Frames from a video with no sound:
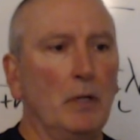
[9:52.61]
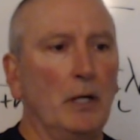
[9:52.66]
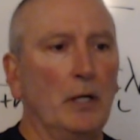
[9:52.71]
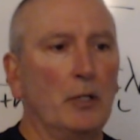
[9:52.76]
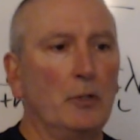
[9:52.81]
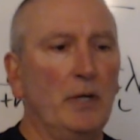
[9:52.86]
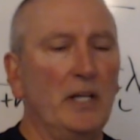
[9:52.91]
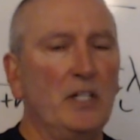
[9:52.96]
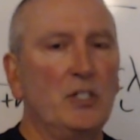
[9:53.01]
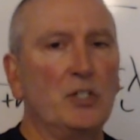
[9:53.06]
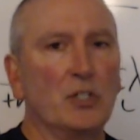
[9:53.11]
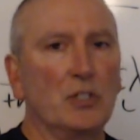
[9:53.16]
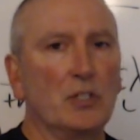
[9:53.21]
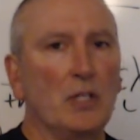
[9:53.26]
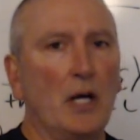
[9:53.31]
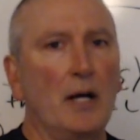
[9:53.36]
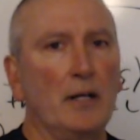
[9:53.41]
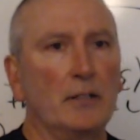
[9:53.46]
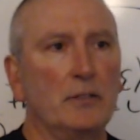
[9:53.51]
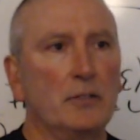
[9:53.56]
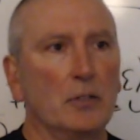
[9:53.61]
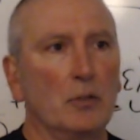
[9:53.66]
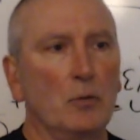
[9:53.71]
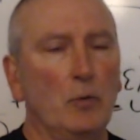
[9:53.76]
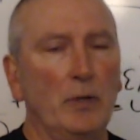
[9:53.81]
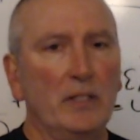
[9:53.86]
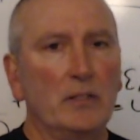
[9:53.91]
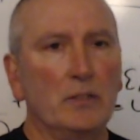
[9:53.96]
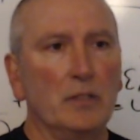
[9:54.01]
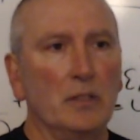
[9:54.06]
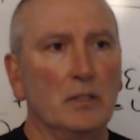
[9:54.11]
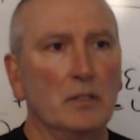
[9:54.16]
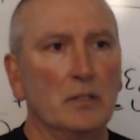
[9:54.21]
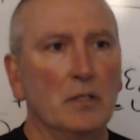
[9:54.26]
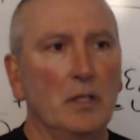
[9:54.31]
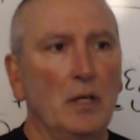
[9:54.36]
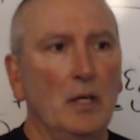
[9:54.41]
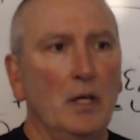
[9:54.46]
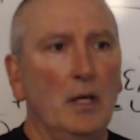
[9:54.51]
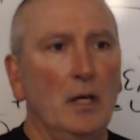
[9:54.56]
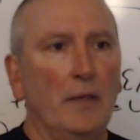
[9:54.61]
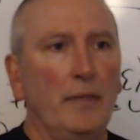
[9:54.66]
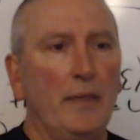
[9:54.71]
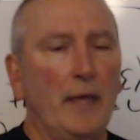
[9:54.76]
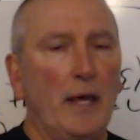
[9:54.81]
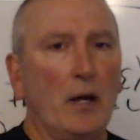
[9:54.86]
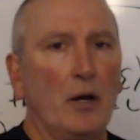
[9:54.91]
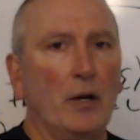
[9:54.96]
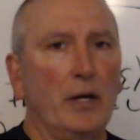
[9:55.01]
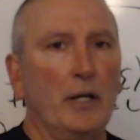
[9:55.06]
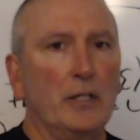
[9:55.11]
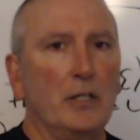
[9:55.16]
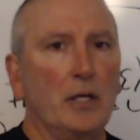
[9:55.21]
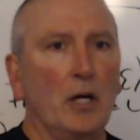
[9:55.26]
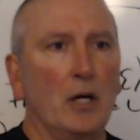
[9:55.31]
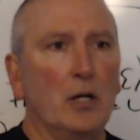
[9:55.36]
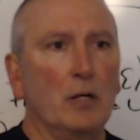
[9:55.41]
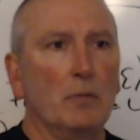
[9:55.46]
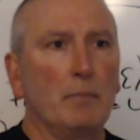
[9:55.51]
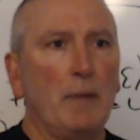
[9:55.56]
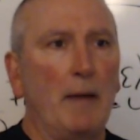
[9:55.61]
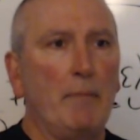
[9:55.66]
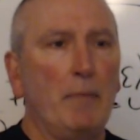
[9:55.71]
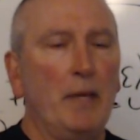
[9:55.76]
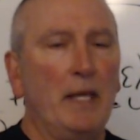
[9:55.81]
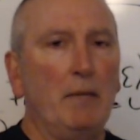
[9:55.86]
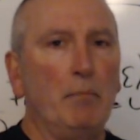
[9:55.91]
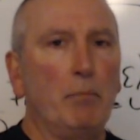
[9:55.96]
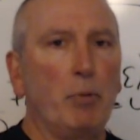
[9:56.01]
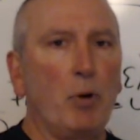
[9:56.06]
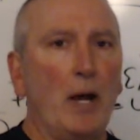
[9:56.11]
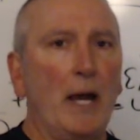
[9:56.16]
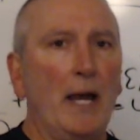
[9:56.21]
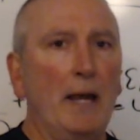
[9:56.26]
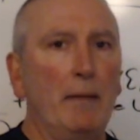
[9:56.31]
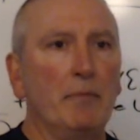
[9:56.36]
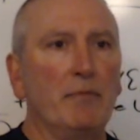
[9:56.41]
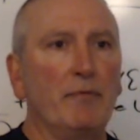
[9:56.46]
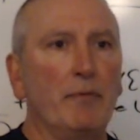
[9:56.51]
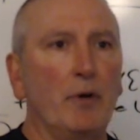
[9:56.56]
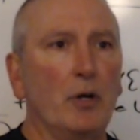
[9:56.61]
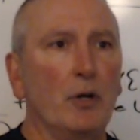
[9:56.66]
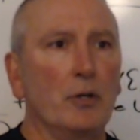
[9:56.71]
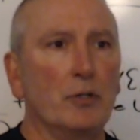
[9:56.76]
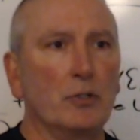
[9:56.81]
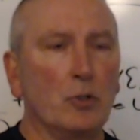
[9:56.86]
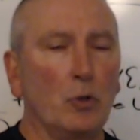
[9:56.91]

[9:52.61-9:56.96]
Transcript: egregious consequences that are incurred by being primed first